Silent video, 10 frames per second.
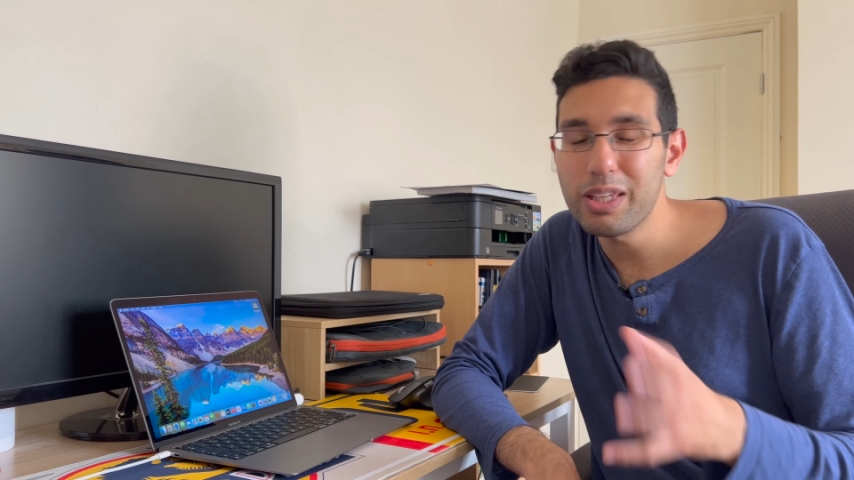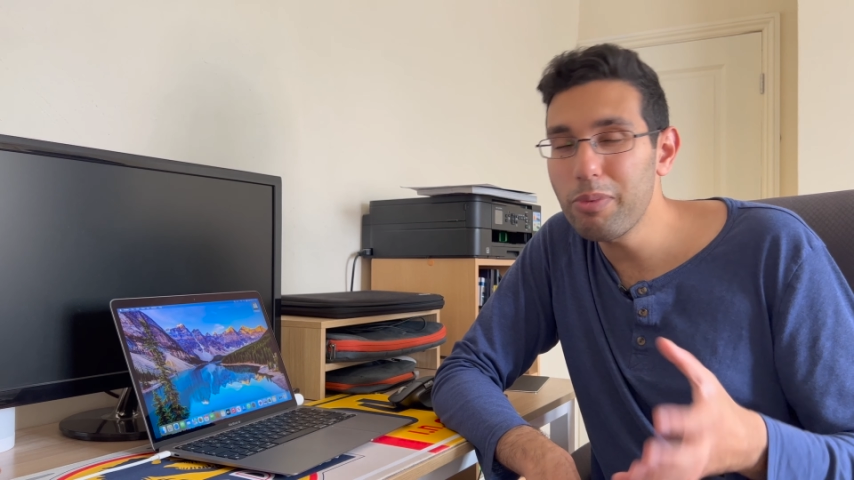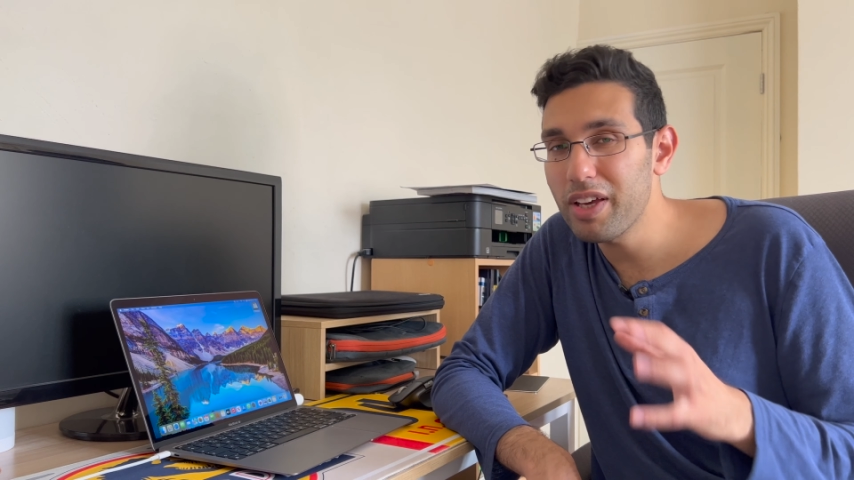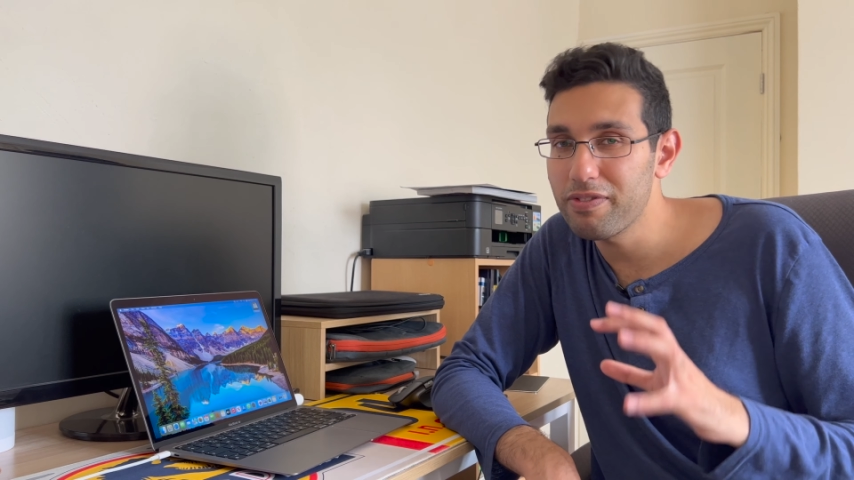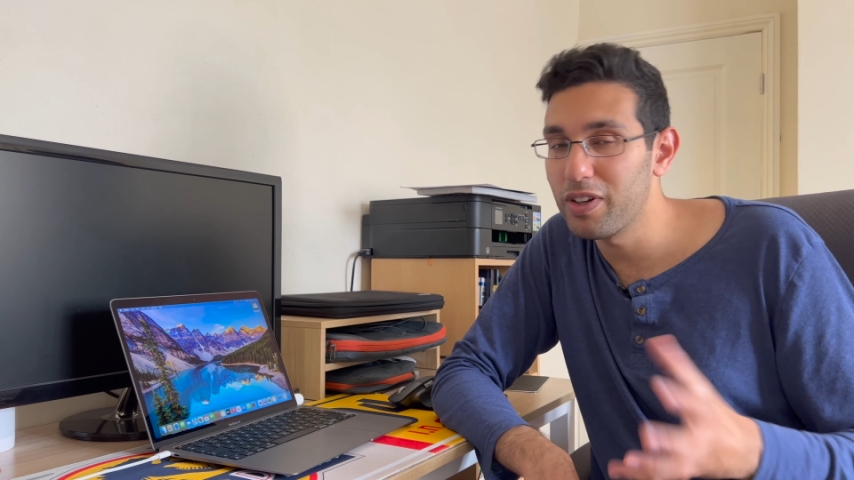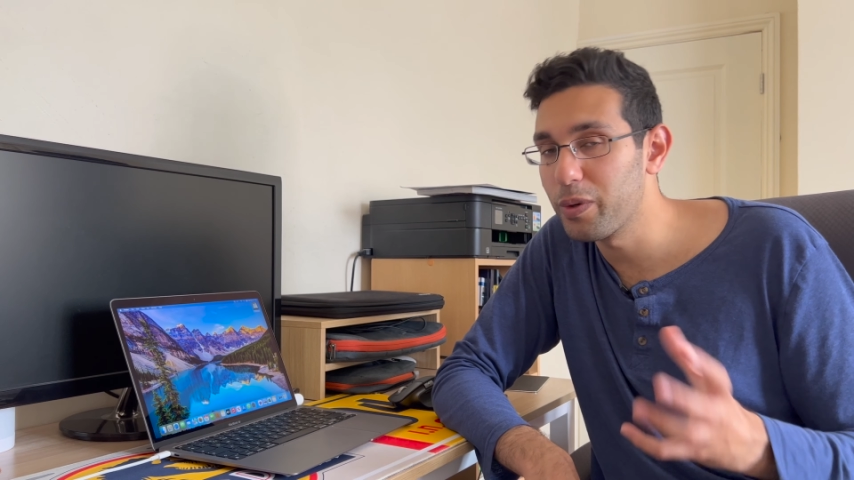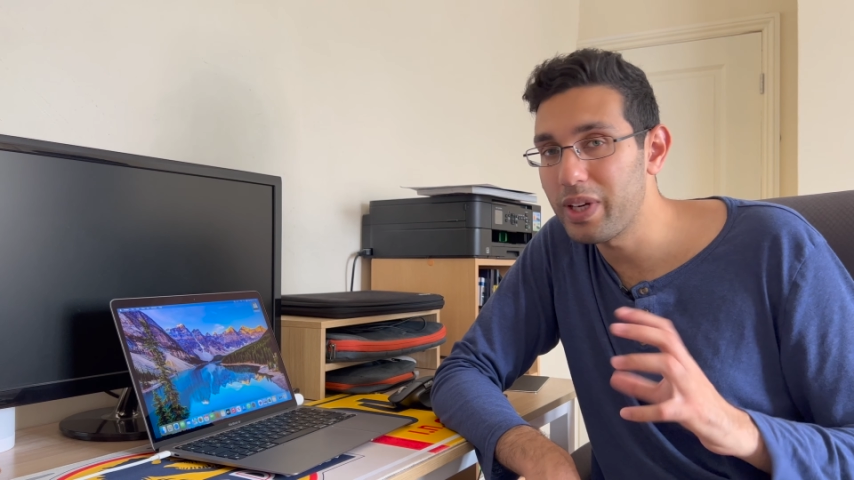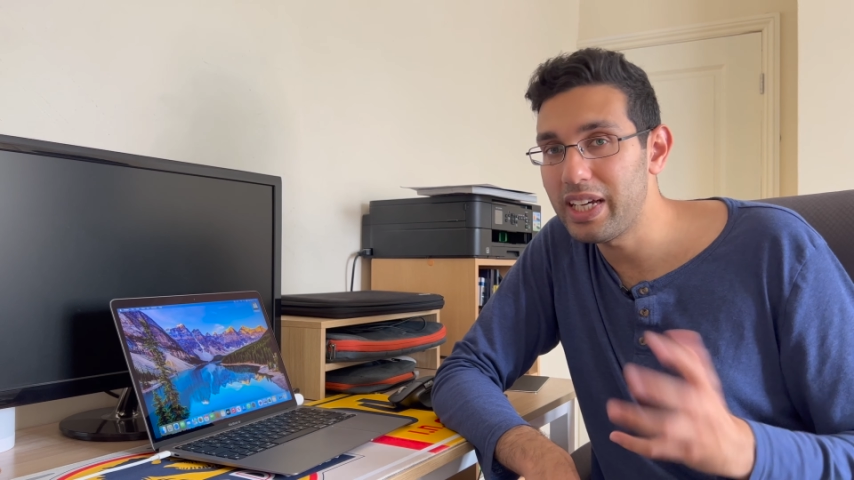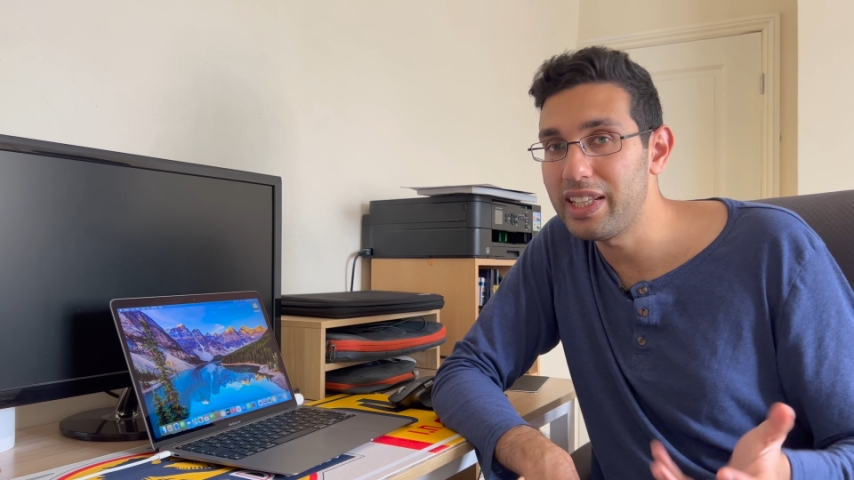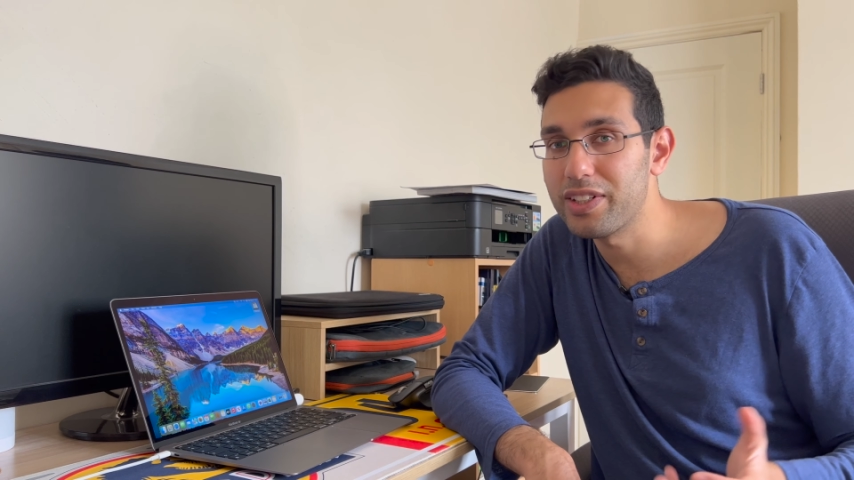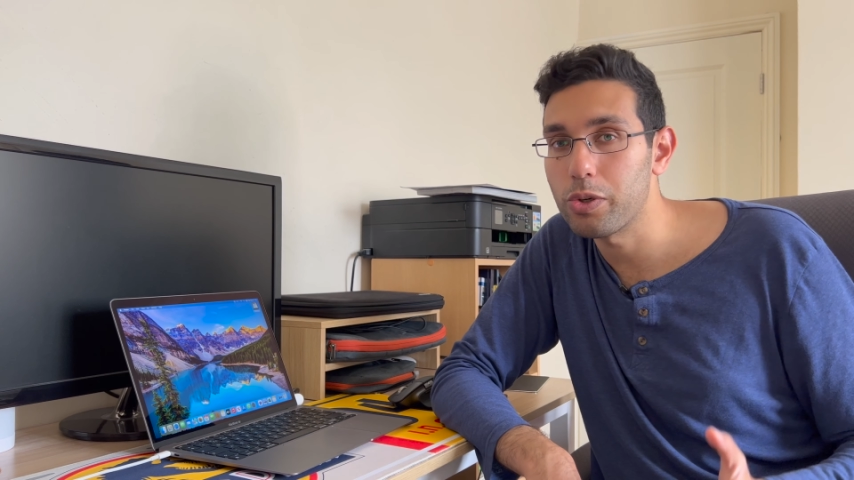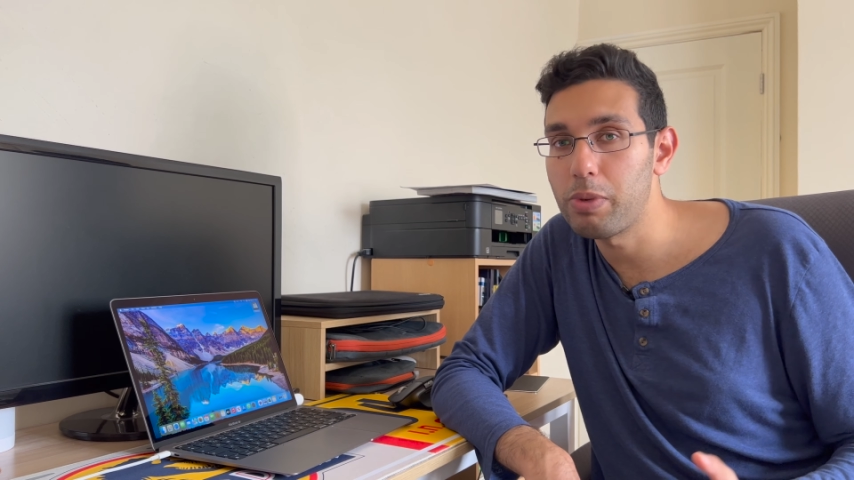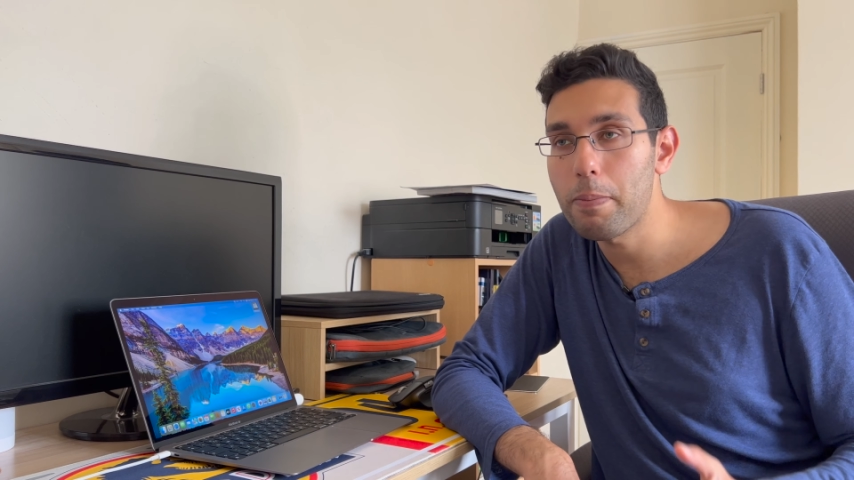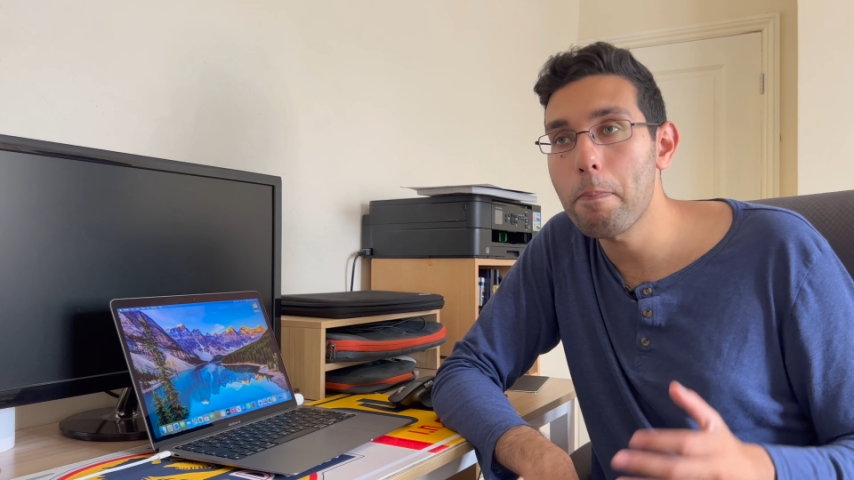you might follow it a little bit,